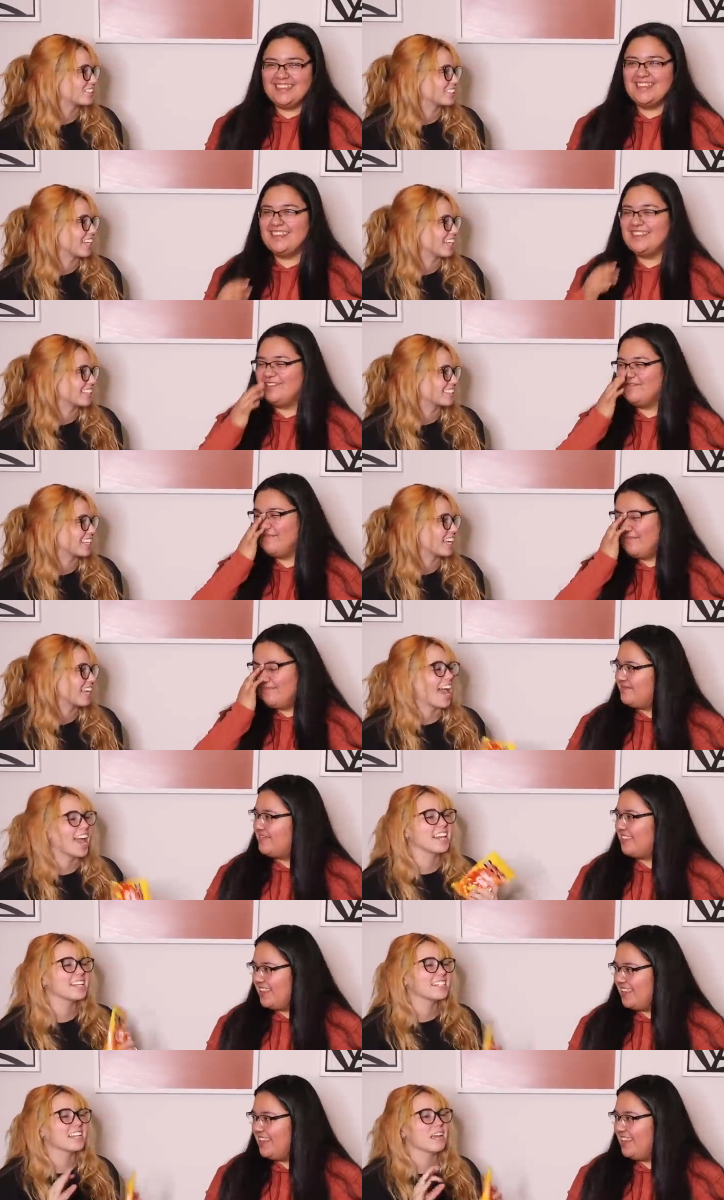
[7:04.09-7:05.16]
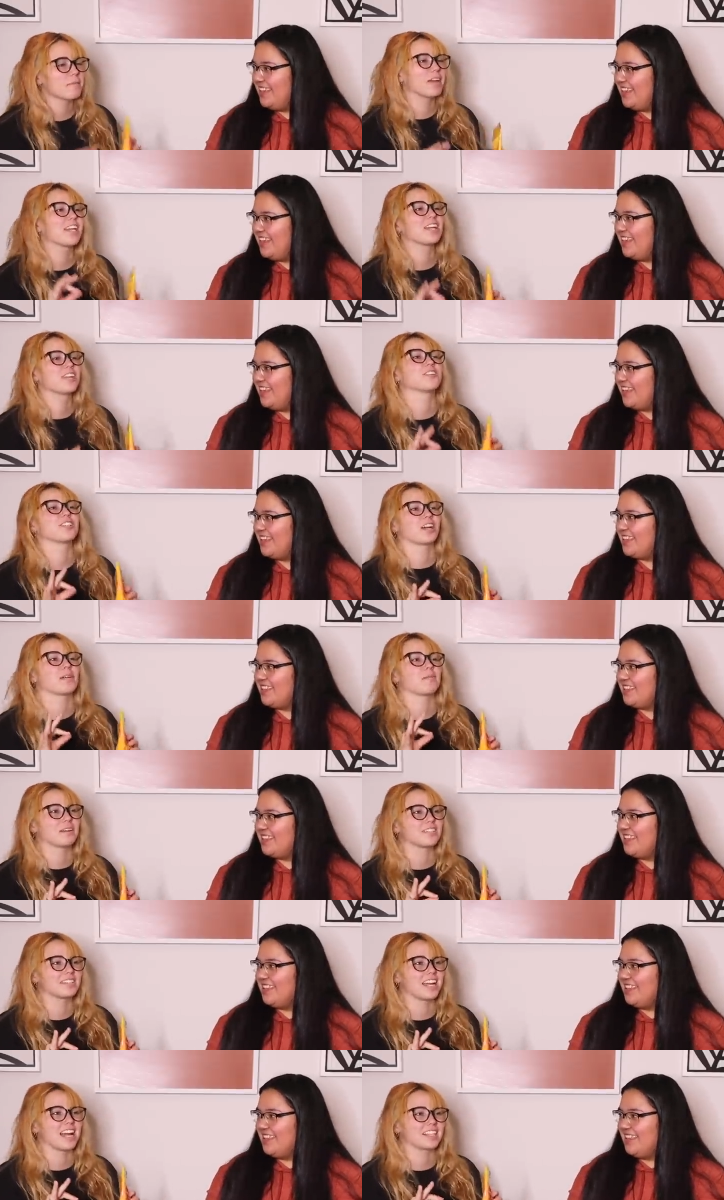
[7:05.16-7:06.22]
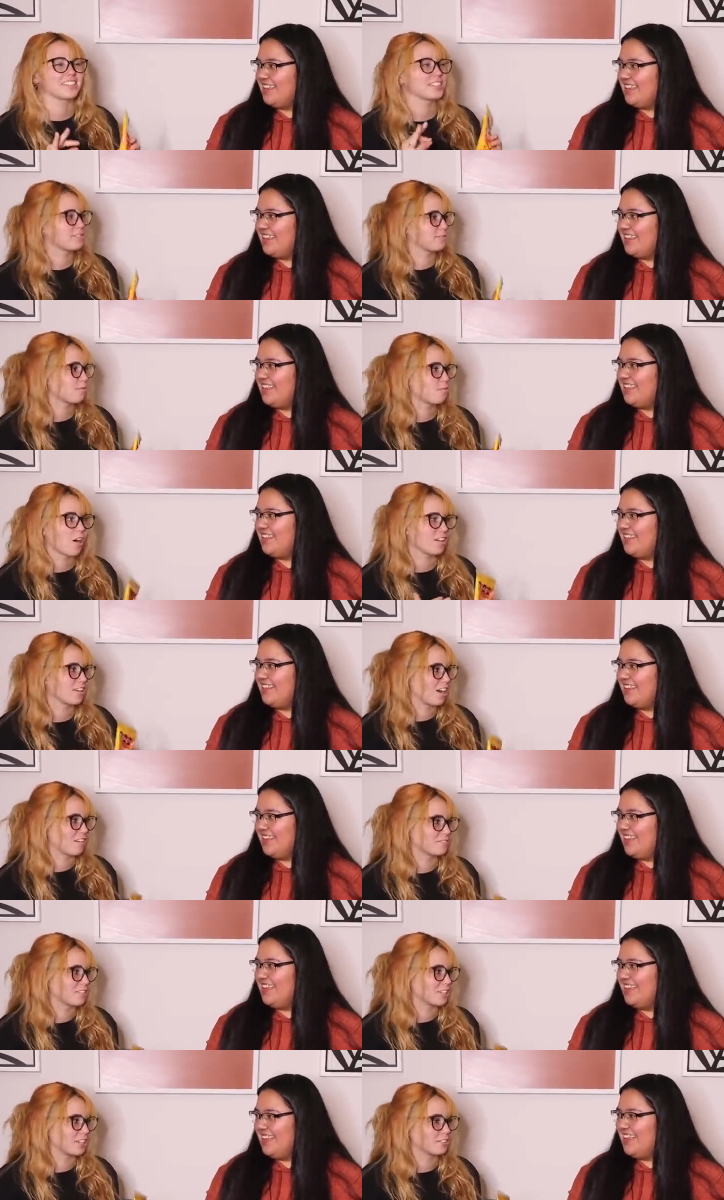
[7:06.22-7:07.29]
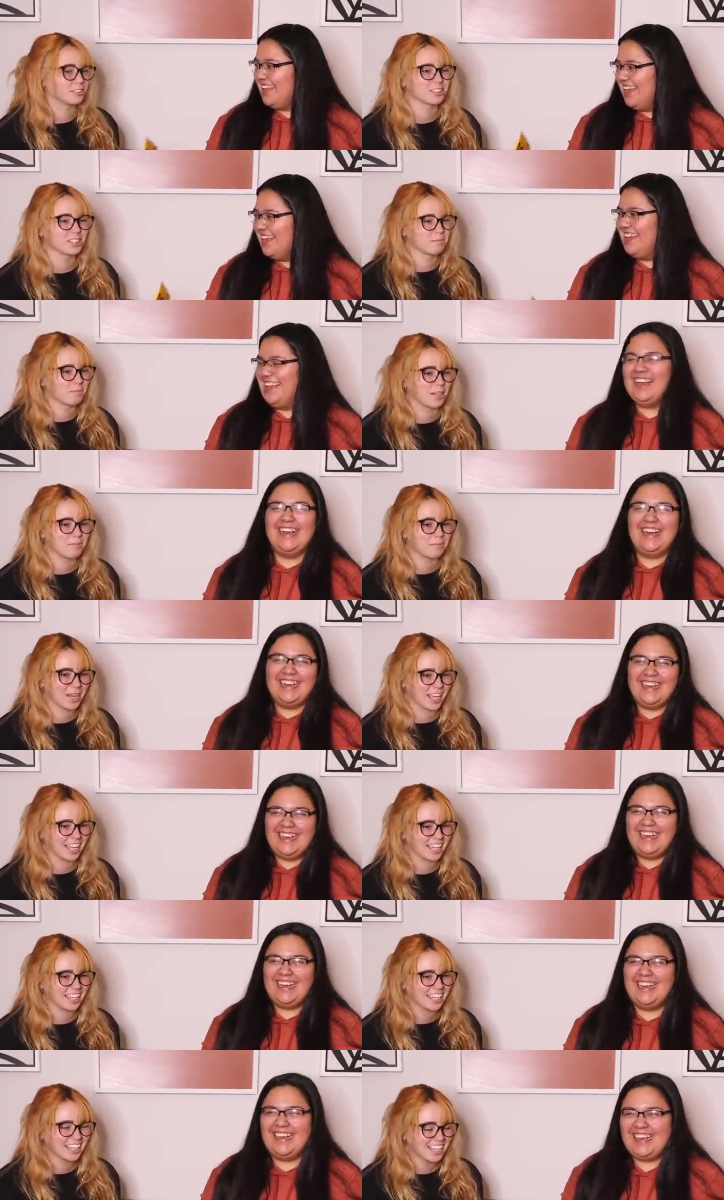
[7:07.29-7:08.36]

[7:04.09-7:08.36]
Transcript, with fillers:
Speaker 1: do you like? It's like, anytime I hear you talk about snacks, it's for Juan, not for you. So I'm like, wait.